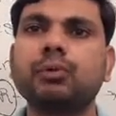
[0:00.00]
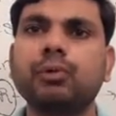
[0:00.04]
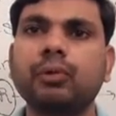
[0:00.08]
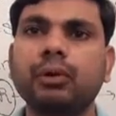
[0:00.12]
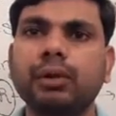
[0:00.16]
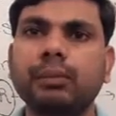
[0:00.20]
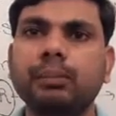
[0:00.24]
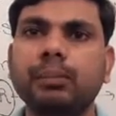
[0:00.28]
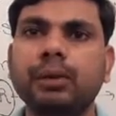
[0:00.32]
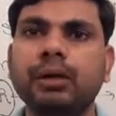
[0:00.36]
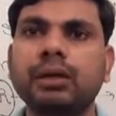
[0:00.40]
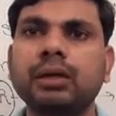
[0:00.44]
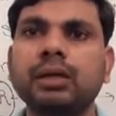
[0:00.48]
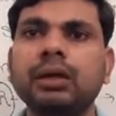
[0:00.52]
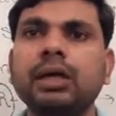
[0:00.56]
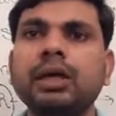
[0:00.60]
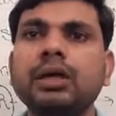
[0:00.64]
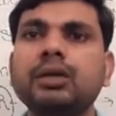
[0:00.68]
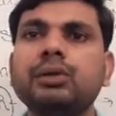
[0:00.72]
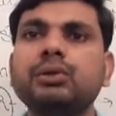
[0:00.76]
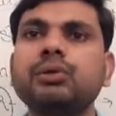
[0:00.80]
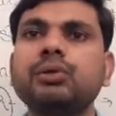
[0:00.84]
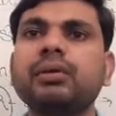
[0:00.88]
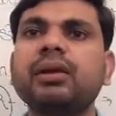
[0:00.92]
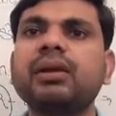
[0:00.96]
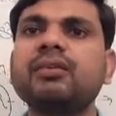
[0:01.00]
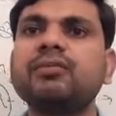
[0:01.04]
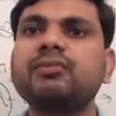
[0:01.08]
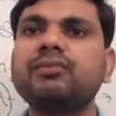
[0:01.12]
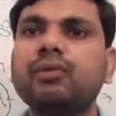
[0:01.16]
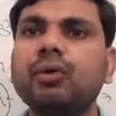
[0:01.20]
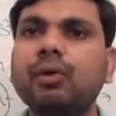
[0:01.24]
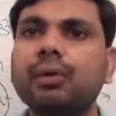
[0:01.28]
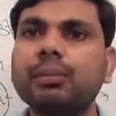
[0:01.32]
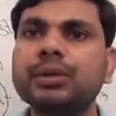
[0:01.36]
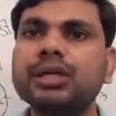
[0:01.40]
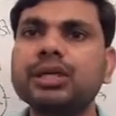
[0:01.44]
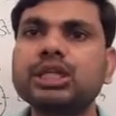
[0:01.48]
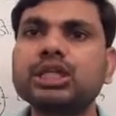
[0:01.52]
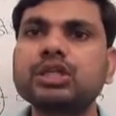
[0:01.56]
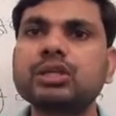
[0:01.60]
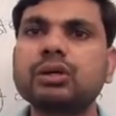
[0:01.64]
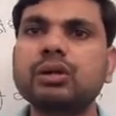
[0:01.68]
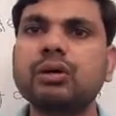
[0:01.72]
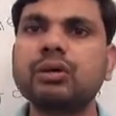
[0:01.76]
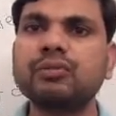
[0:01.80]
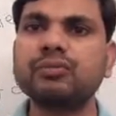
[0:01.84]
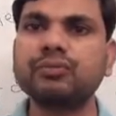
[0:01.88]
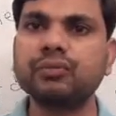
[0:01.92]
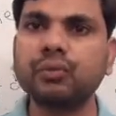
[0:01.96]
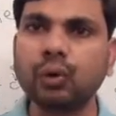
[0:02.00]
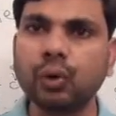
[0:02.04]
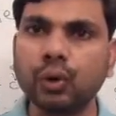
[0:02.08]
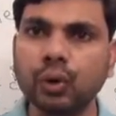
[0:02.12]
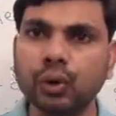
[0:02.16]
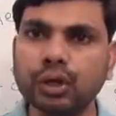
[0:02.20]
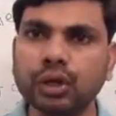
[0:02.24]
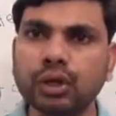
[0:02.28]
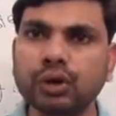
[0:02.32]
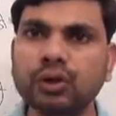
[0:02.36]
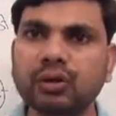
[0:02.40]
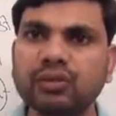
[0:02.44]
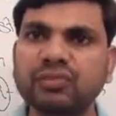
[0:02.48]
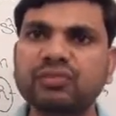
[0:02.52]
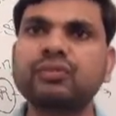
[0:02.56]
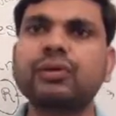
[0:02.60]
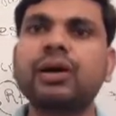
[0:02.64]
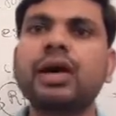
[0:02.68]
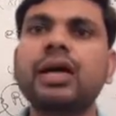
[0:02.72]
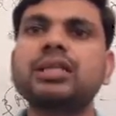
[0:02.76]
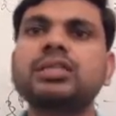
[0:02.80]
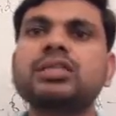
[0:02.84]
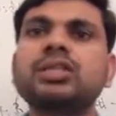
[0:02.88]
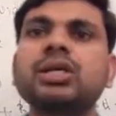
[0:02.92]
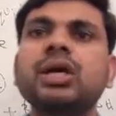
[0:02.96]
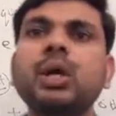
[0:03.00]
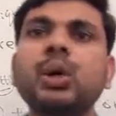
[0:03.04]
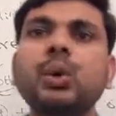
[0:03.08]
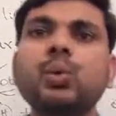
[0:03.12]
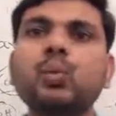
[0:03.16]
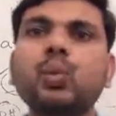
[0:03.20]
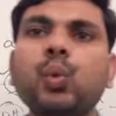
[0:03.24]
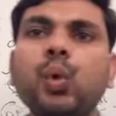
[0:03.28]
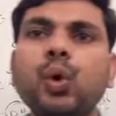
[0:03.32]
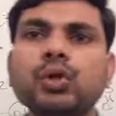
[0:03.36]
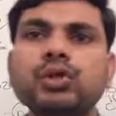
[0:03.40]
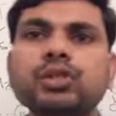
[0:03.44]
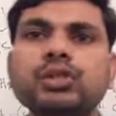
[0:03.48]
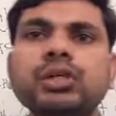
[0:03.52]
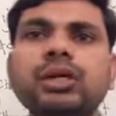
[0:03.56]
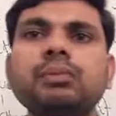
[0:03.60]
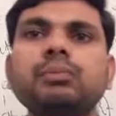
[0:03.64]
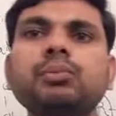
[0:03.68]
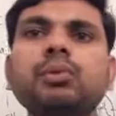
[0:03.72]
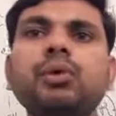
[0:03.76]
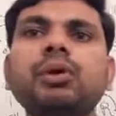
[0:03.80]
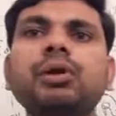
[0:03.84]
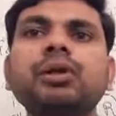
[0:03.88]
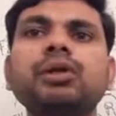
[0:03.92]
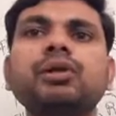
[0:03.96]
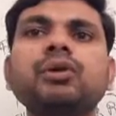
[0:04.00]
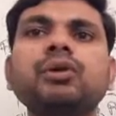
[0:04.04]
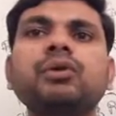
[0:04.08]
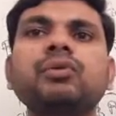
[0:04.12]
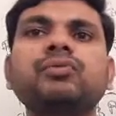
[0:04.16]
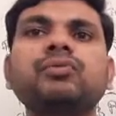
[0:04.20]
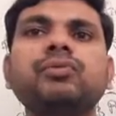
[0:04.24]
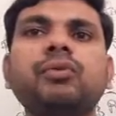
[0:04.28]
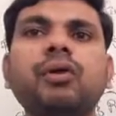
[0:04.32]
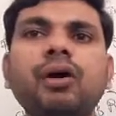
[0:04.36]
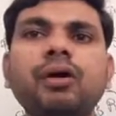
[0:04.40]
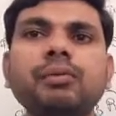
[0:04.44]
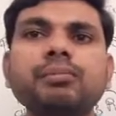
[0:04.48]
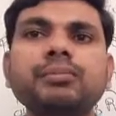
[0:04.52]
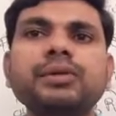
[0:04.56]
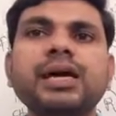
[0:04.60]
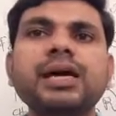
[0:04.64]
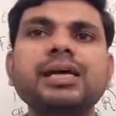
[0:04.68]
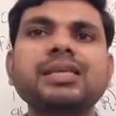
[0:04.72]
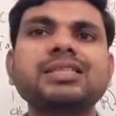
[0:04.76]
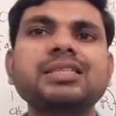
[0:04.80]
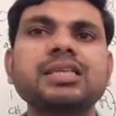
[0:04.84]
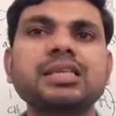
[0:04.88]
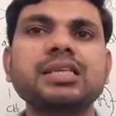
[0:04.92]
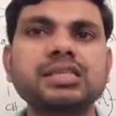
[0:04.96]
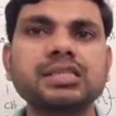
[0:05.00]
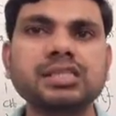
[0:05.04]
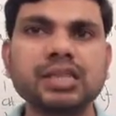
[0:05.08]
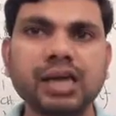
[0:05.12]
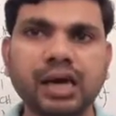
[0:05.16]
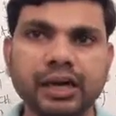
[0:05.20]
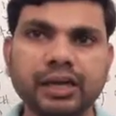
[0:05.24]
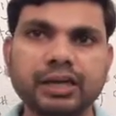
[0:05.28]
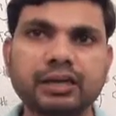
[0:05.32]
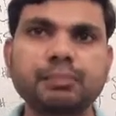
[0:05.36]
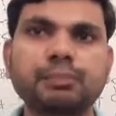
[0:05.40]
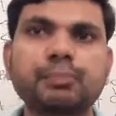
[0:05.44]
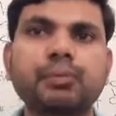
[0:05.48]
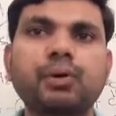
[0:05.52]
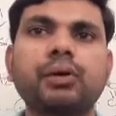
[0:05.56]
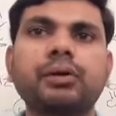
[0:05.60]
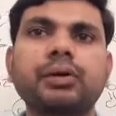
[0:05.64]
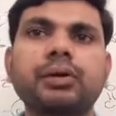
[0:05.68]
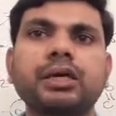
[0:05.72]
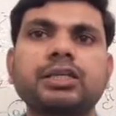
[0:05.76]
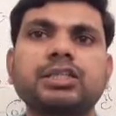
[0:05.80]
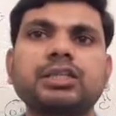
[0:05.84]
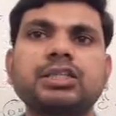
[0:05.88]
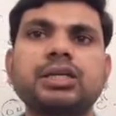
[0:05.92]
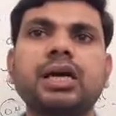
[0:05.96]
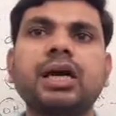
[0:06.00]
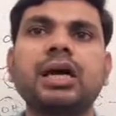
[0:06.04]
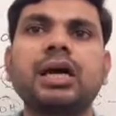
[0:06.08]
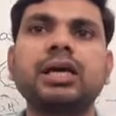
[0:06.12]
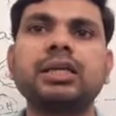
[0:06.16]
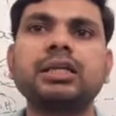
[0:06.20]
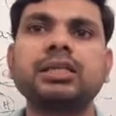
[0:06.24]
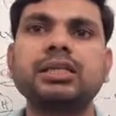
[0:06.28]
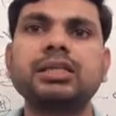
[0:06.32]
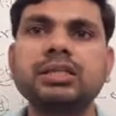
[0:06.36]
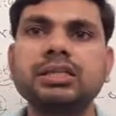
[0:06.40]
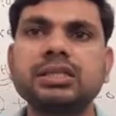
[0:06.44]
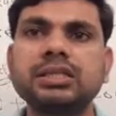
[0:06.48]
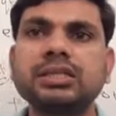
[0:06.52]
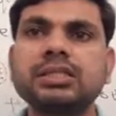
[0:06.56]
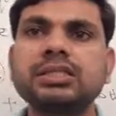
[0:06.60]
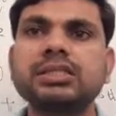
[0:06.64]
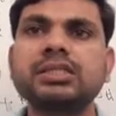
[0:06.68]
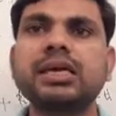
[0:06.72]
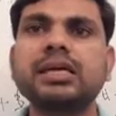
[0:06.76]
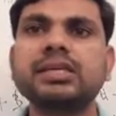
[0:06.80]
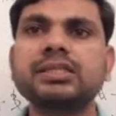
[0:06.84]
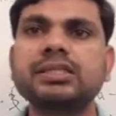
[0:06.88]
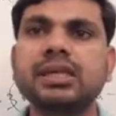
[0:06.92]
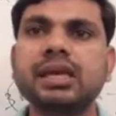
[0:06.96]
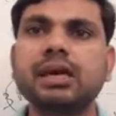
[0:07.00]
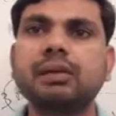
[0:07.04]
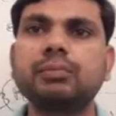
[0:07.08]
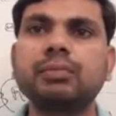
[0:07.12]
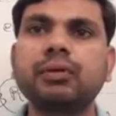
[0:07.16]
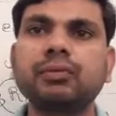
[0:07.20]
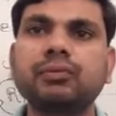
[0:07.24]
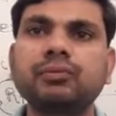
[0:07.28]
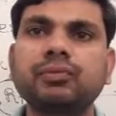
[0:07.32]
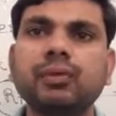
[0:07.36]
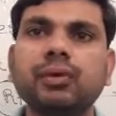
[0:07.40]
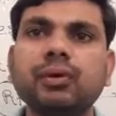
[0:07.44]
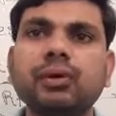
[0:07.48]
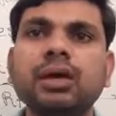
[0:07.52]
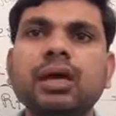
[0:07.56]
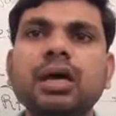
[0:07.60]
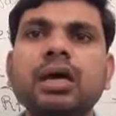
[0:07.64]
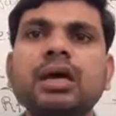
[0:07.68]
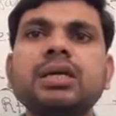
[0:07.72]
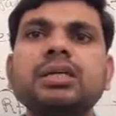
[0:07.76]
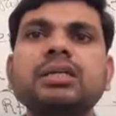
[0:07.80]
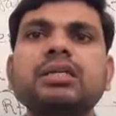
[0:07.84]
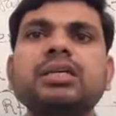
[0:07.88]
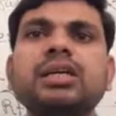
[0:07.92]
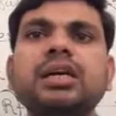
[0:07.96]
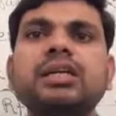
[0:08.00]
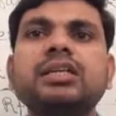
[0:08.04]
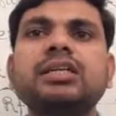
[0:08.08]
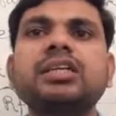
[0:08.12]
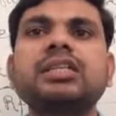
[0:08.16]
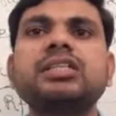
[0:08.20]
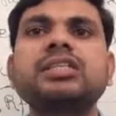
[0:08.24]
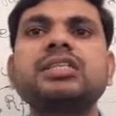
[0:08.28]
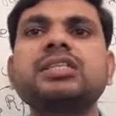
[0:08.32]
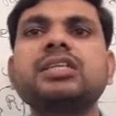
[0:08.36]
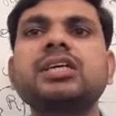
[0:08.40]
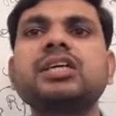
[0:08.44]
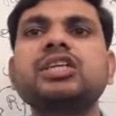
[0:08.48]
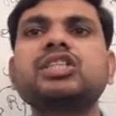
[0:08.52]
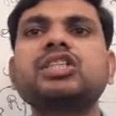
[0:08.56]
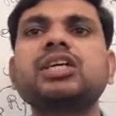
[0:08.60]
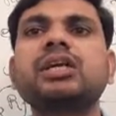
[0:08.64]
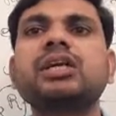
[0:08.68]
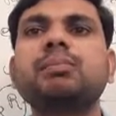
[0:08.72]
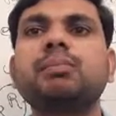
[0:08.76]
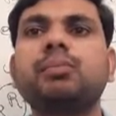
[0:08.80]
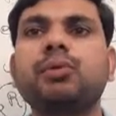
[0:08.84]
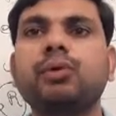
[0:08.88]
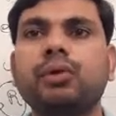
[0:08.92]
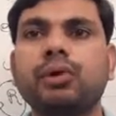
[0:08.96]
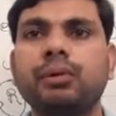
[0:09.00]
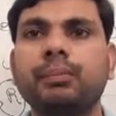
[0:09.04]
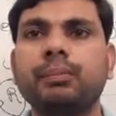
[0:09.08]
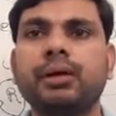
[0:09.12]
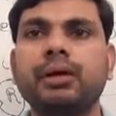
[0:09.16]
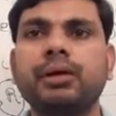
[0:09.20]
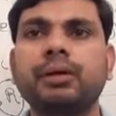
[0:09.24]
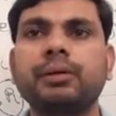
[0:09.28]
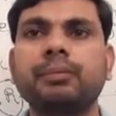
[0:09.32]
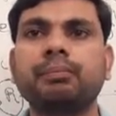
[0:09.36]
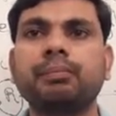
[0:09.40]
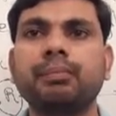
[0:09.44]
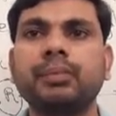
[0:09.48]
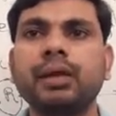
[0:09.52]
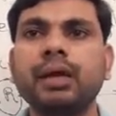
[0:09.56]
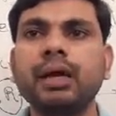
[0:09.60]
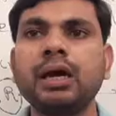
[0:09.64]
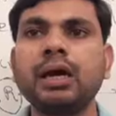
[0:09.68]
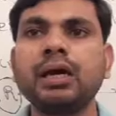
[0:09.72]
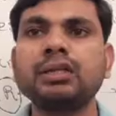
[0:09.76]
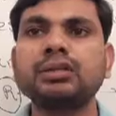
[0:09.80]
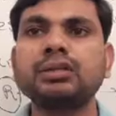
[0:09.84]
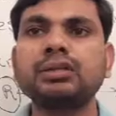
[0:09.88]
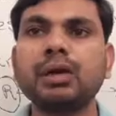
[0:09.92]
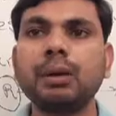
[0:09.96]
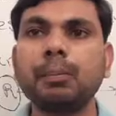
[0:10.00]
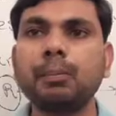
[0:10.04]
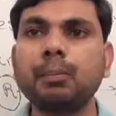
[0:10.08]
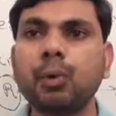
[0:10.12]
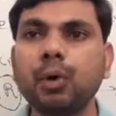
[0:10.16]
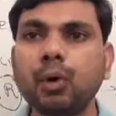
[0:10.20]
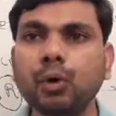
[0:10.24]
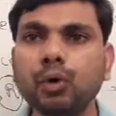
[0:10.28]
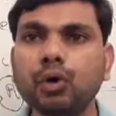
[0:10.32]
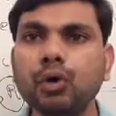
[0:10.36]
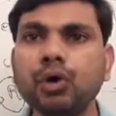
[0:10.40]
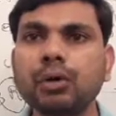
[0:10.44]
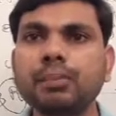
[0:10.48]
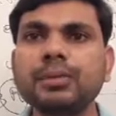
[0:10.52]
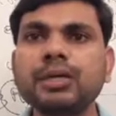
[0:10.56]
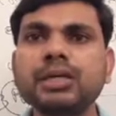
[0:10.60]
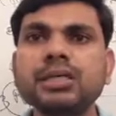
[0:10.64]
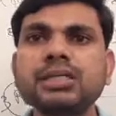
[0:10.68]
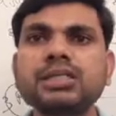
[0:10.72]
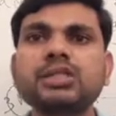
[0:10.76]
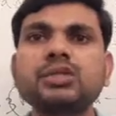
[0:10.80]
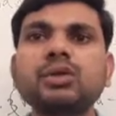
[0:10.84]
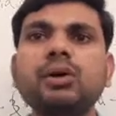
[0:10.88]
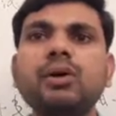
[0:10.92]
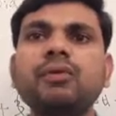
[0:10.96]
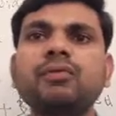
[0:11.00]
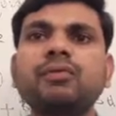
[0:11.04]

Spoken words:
polymer. During formation of oil or fat, water molecule formed as side product, and it is example for condensation polymer. The monomers